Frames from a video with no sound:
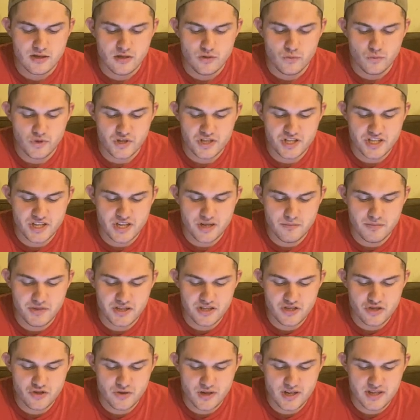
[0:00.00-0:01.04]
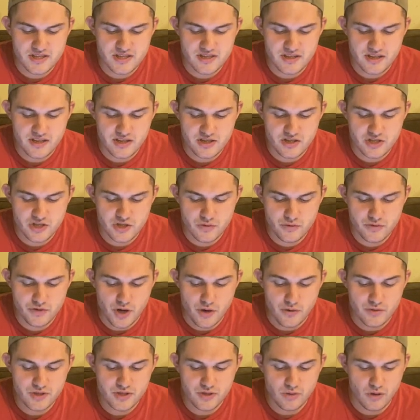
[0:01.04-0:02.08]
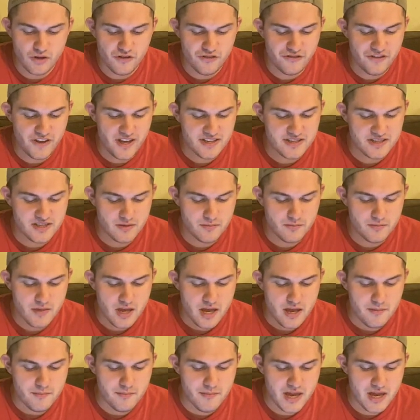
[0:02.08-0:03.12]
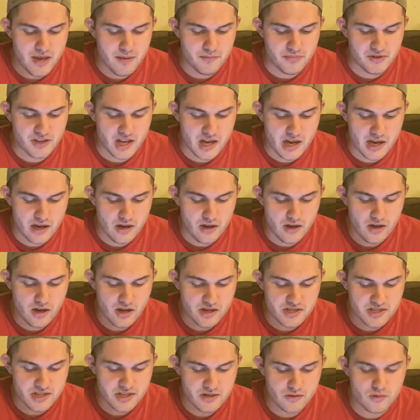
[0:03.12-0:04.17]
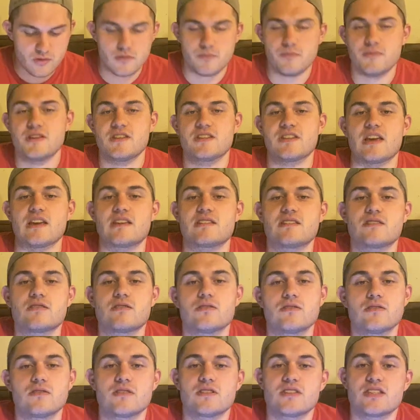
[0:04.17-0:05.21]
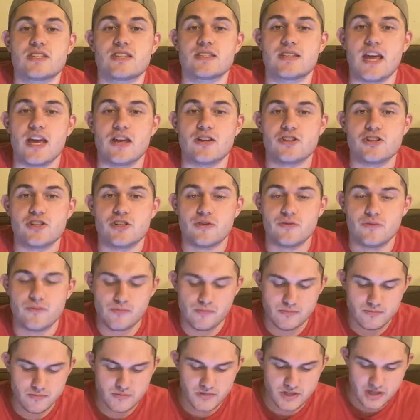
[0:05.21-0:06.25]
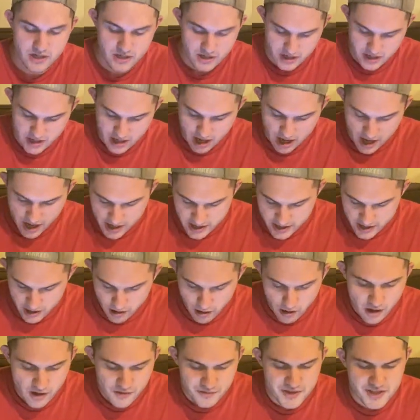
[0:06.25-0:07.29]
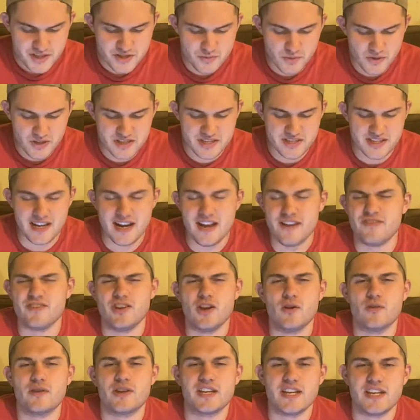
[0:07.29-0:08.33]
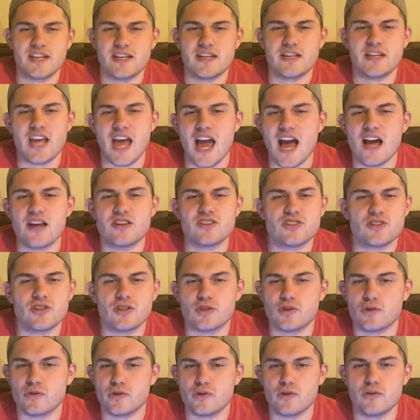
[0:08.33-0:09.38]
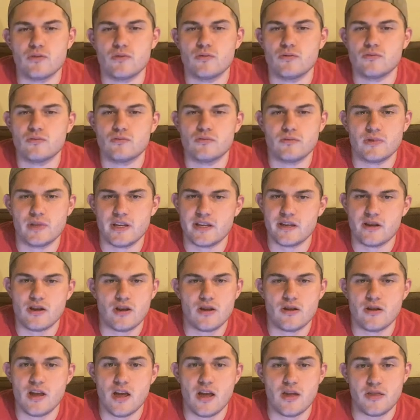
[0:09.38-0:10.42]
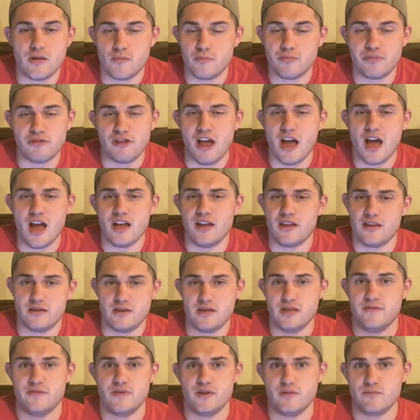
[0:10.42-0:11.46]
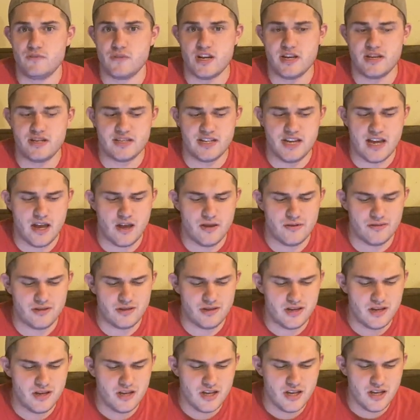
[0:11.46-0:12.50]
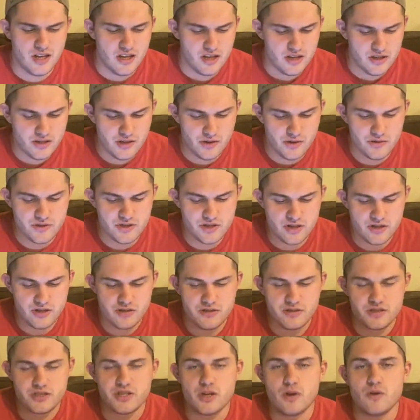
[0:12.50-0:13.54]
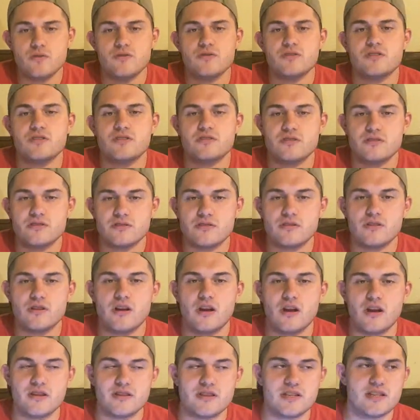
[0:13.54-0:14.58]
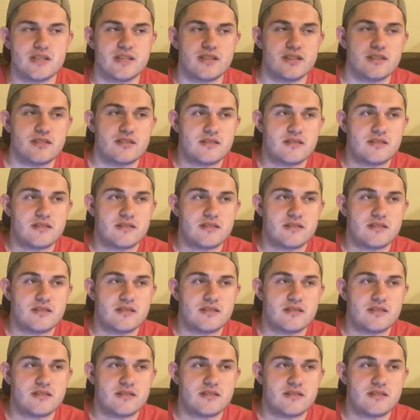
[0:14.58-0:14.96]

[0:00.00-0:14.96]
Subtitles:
which can be translated to ghost or phantom, may imply a haunted or possessed statue. All of these ones that have no cast or crew, or the plot even written down, those are the